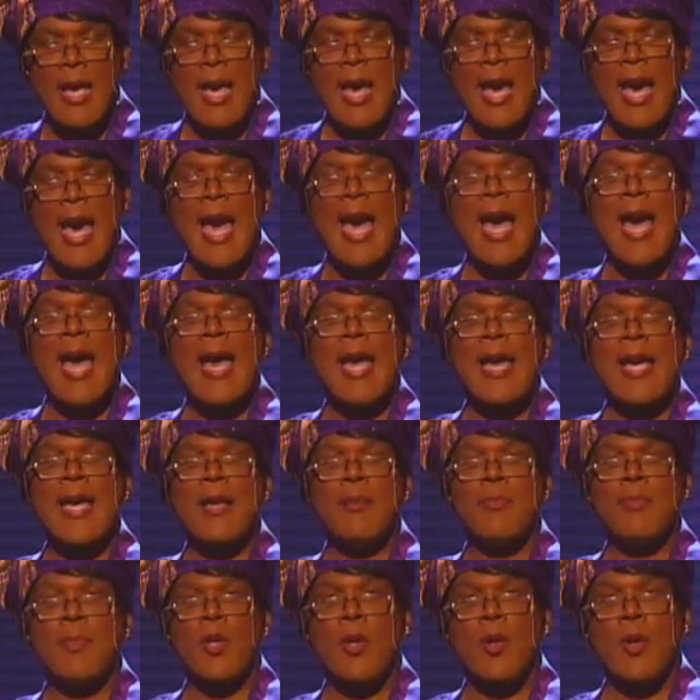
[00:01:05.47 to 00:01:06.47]
I
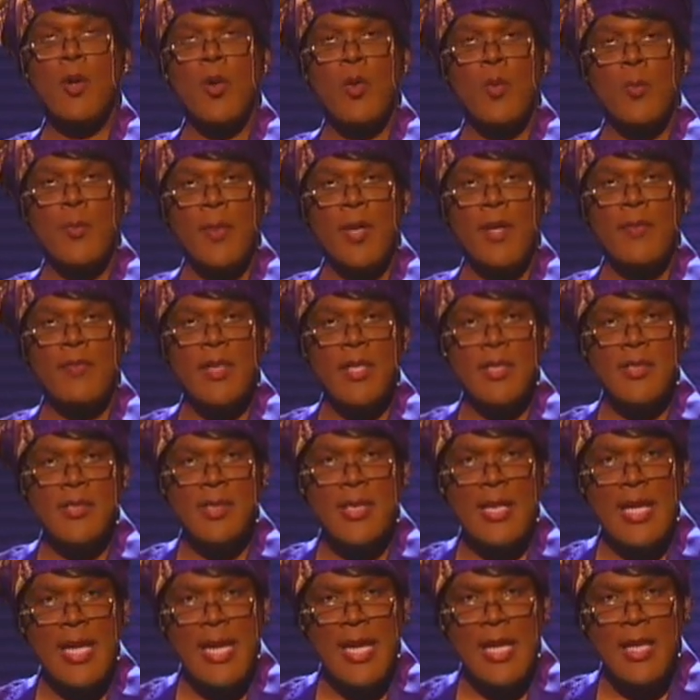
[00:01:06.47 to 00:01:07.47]
am the hope of the
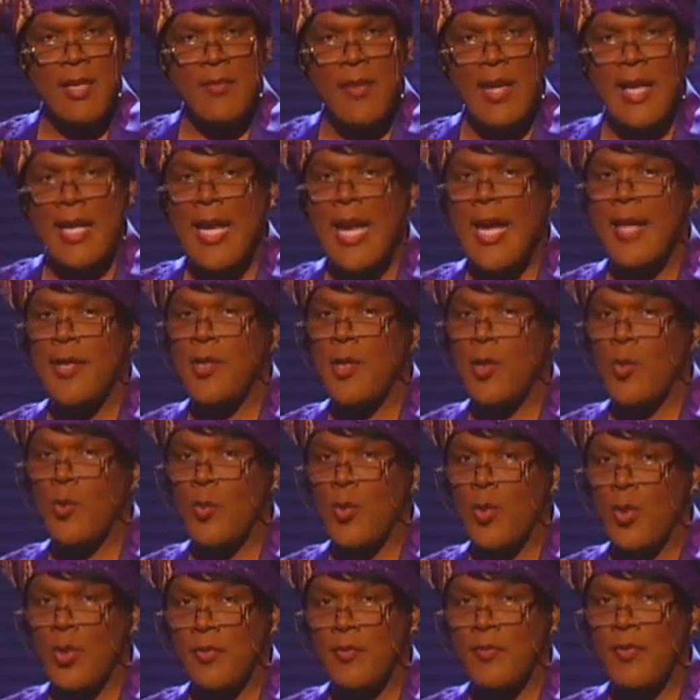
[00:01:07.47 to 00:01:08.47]
slave and I don't
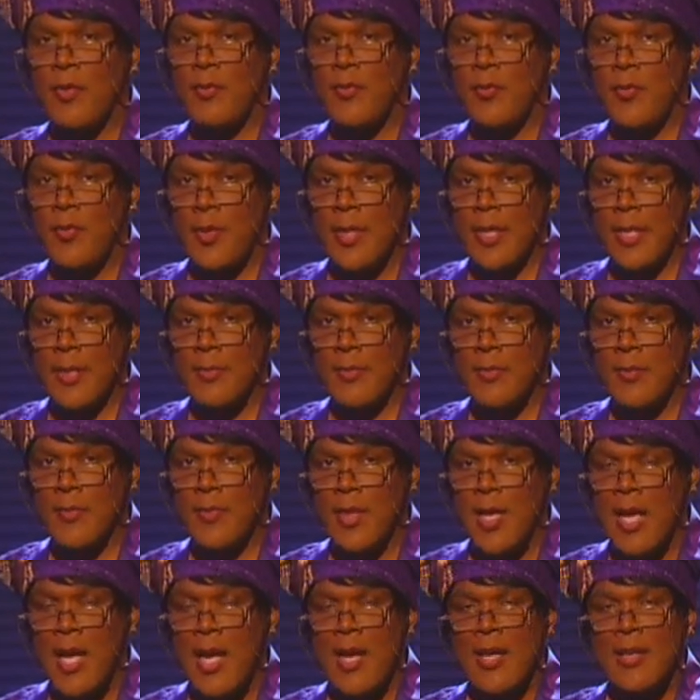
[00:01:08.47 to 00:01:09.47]
work for free.
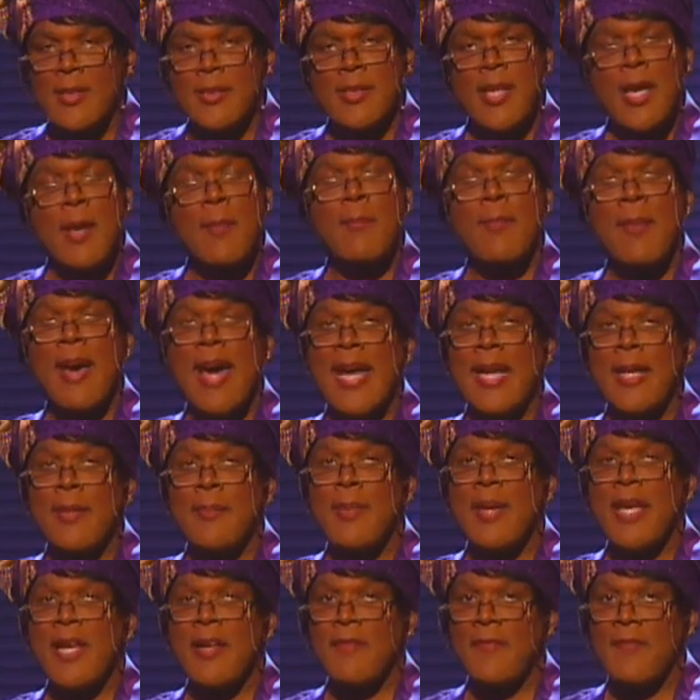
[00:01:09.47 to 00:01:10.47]
Somebody
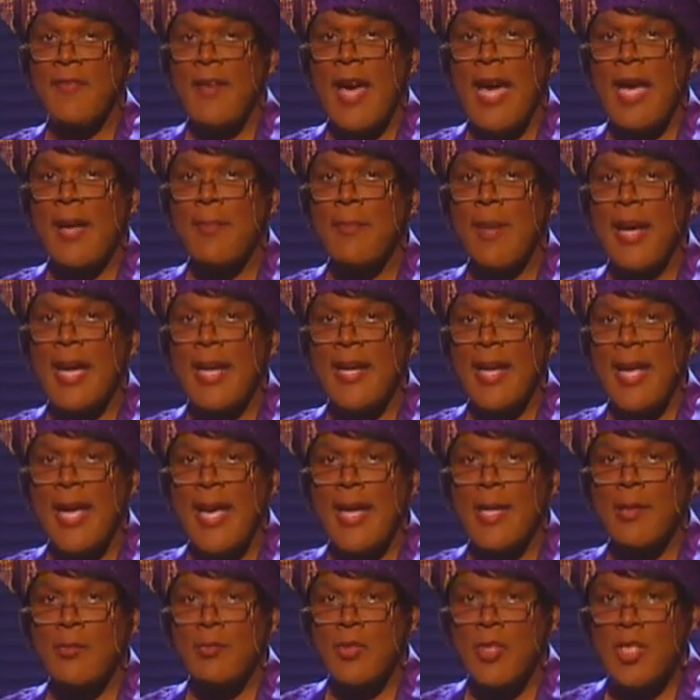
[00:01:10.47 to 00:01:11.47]
better find my
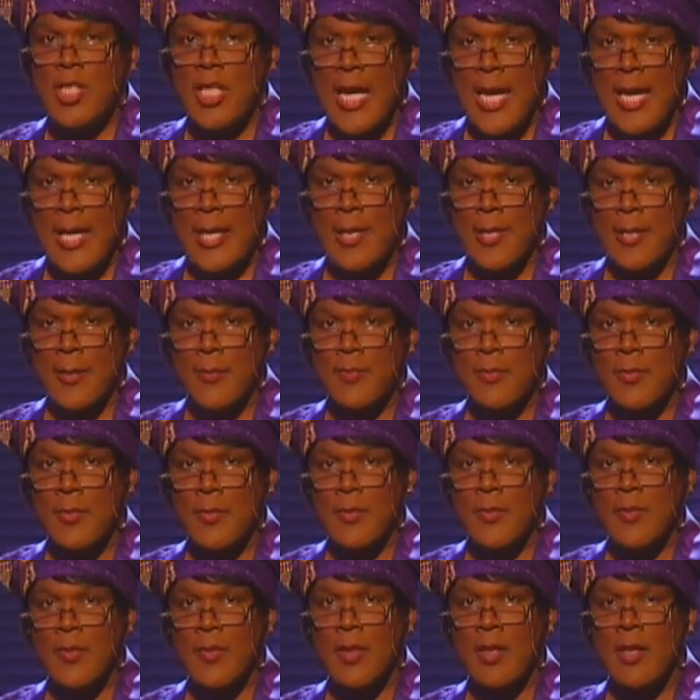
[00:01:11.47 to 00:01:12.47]
damn check.
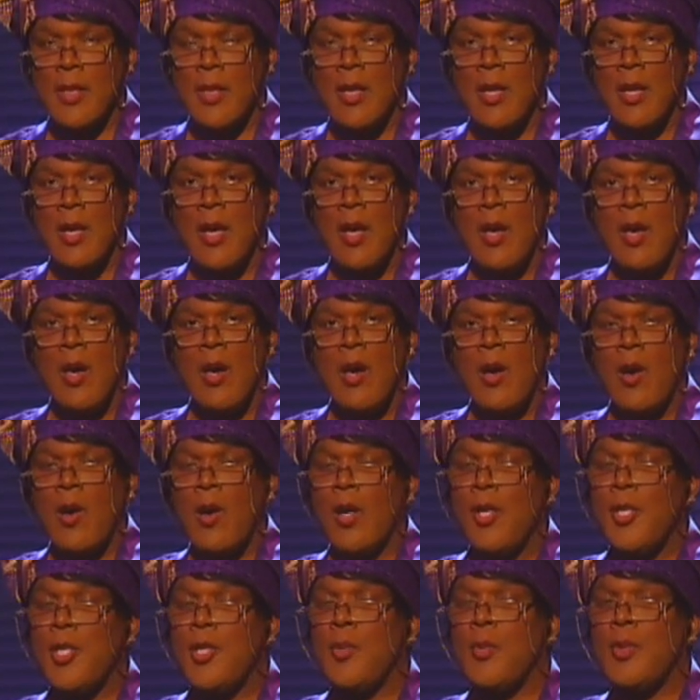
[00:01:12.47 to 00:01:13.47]

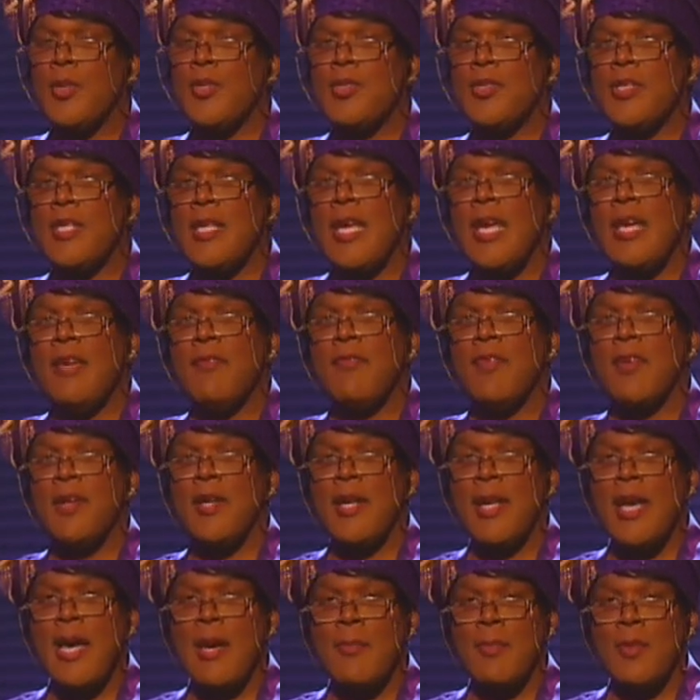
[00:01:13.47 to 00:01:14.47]
Or you will see a
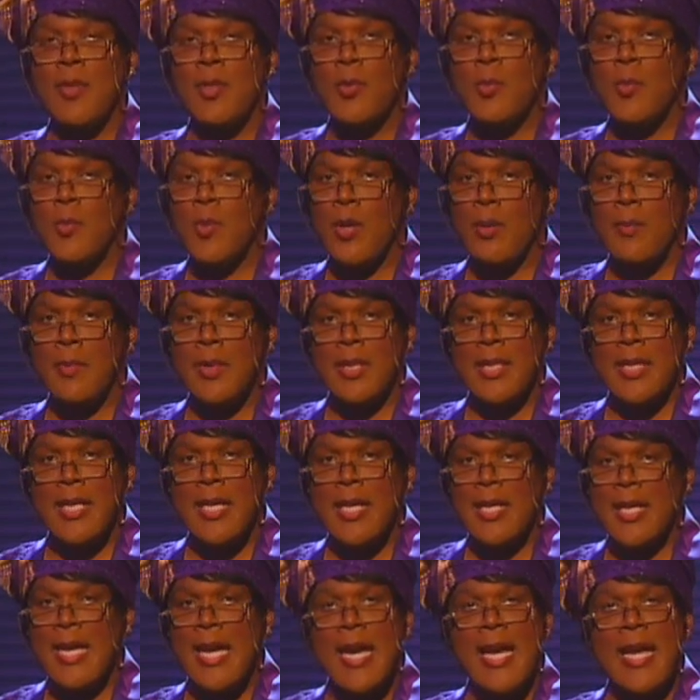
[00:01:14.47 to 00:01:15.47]
phenomenal woman
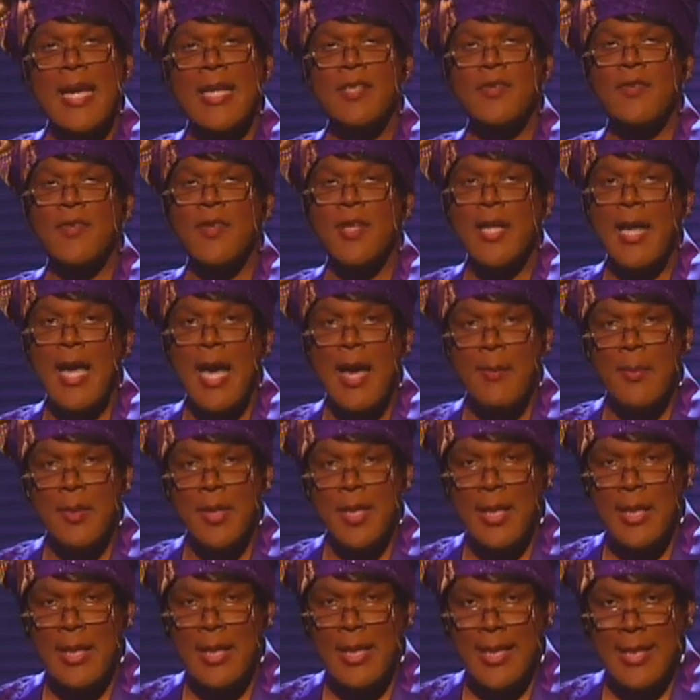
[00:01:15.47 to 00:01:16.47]
kick ass
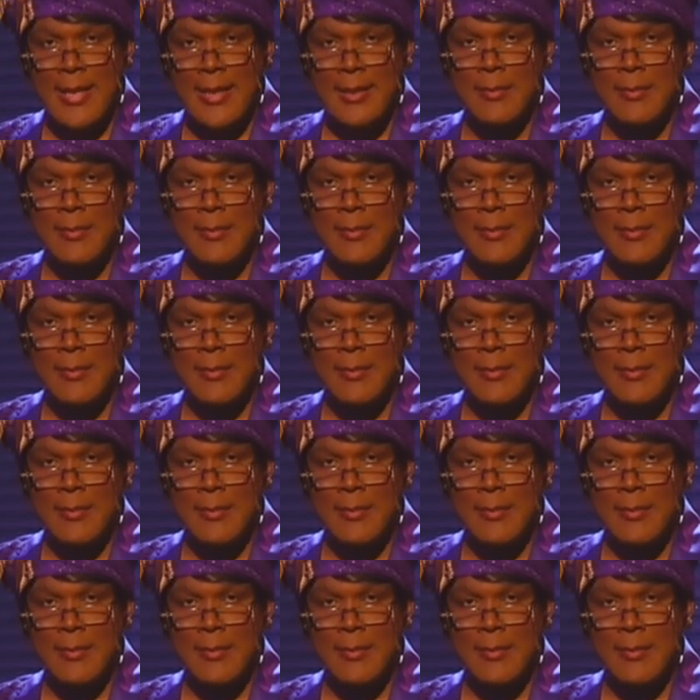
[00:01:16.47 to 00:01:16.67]
phenomenally.